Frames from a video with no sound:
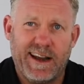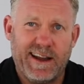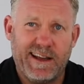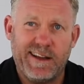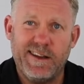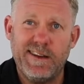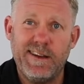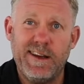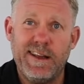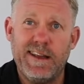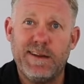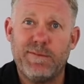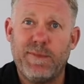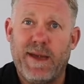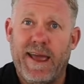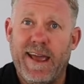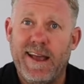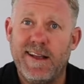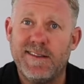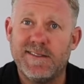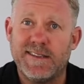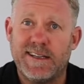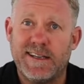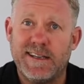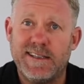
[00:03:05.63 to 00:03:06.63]
I couldn't get my
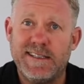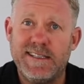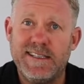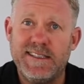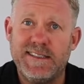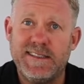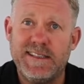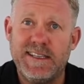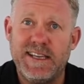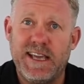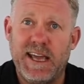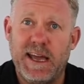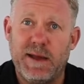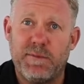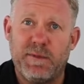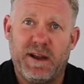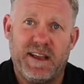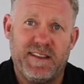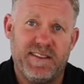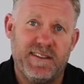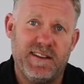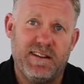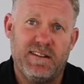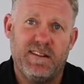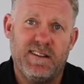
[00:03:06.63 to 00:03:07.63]
hands on a DC camera.
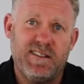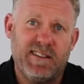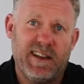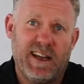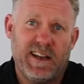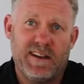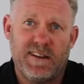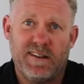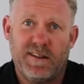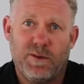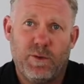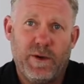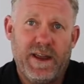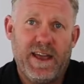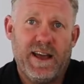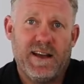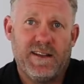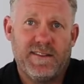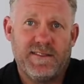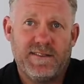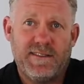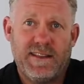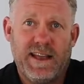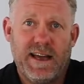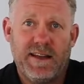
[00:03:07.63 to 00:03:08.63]
It's in lockdown in the
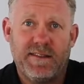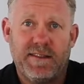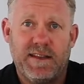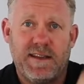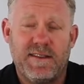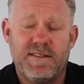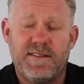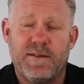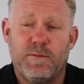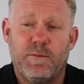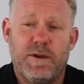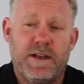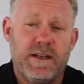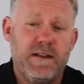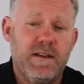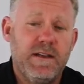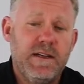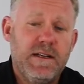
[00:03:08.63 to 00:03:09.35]
warehouse down there somewhere.